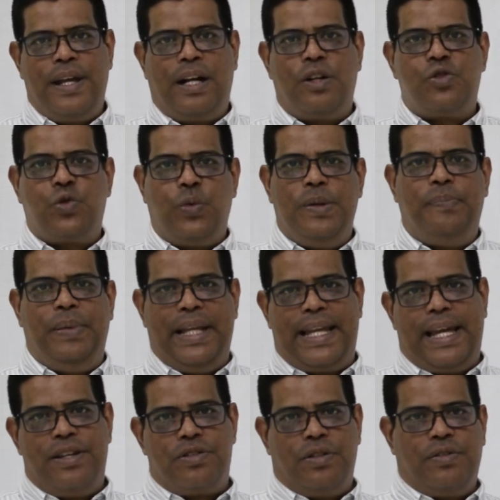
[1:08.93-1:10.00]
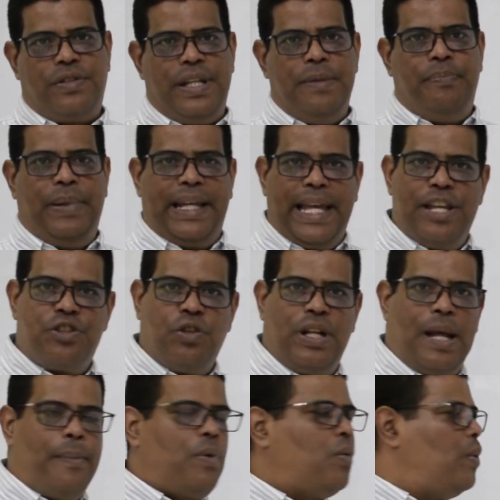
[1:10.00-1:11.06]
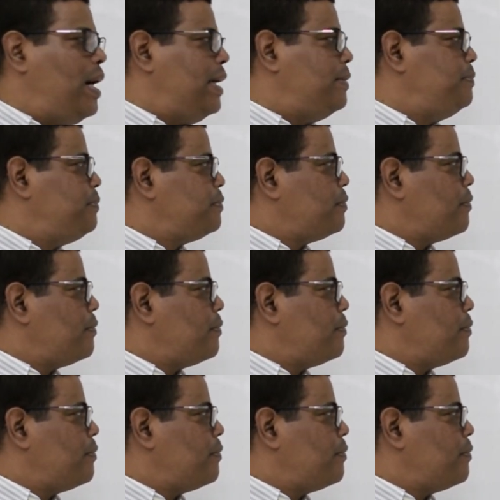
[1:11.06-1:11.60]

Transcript: There are two implications. Implication number one